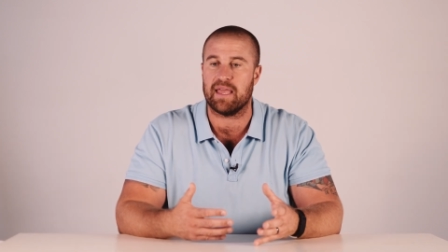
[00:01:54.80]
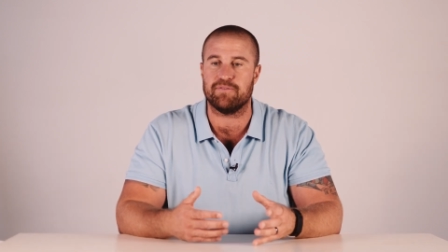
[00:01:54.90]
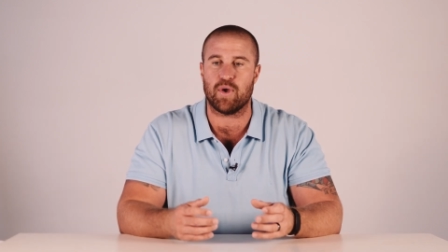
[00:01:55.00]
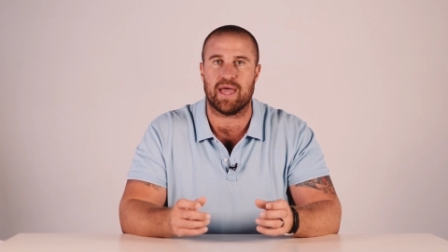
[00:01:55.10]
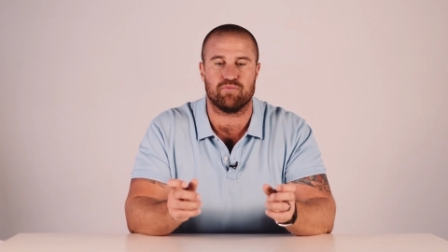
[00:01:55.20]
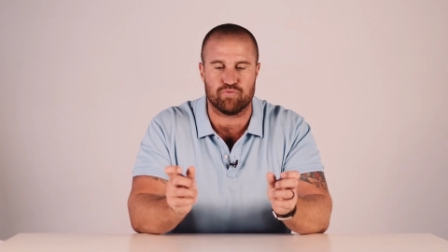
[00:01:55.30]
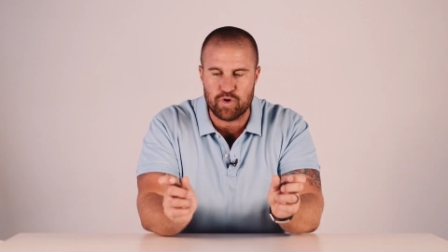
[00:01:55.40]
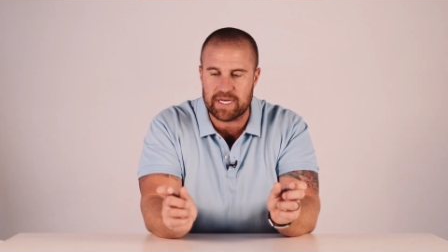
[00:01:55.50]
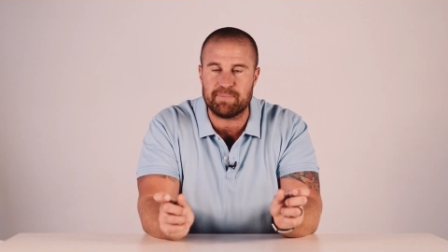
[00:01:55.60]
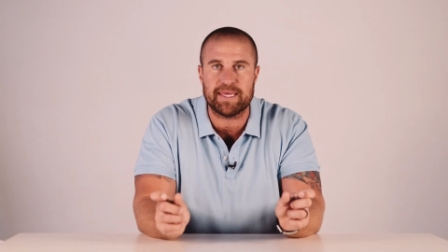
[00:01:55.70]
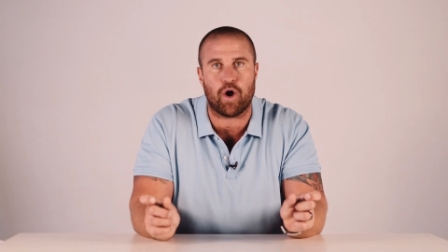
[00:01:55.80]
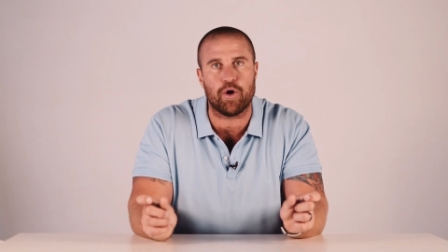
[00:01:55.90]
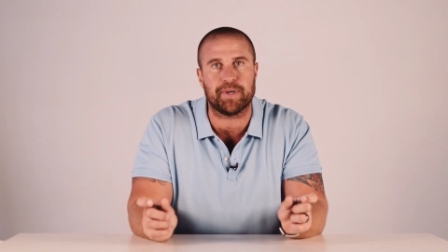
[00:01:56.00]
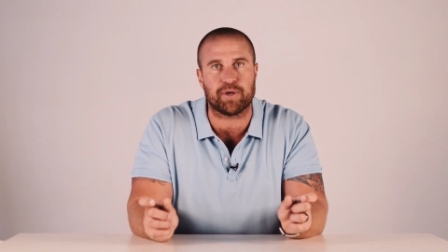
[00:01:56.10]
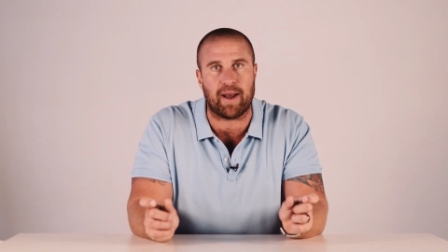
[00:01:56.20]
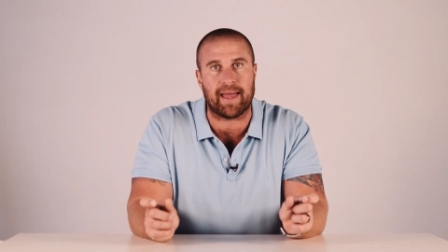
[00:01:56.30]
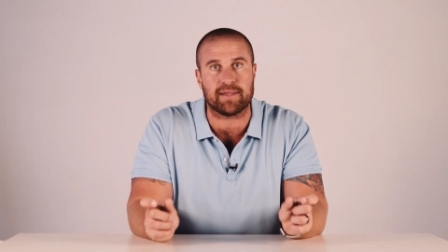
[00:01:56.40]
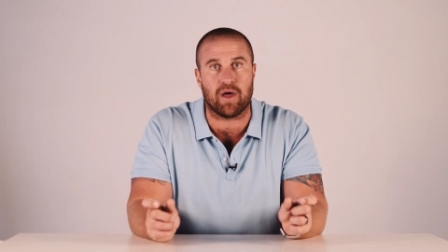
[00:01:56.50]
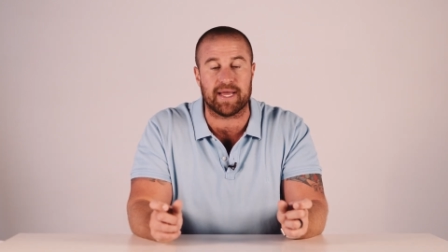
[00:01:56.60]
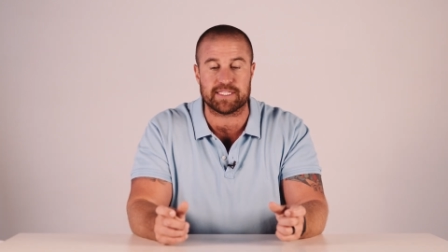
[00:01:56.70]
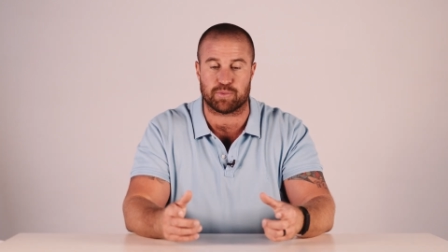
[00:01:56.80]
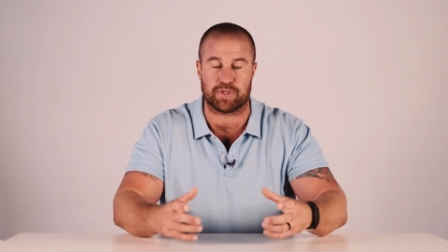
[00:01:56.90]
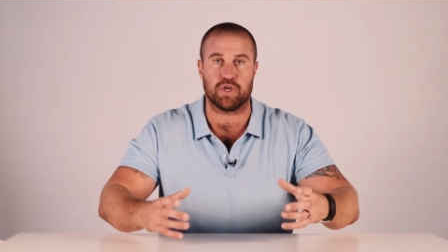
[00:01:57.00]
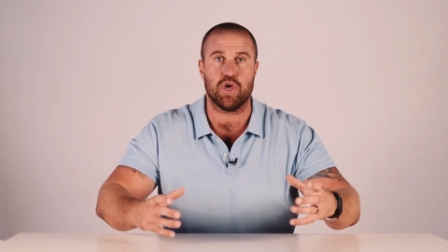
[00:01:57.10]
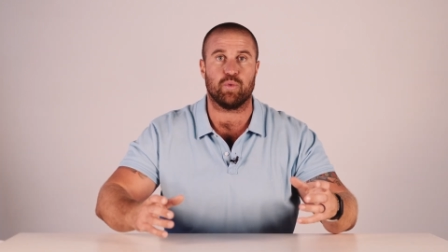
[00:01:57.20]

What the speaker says: if you had really big open grout lines with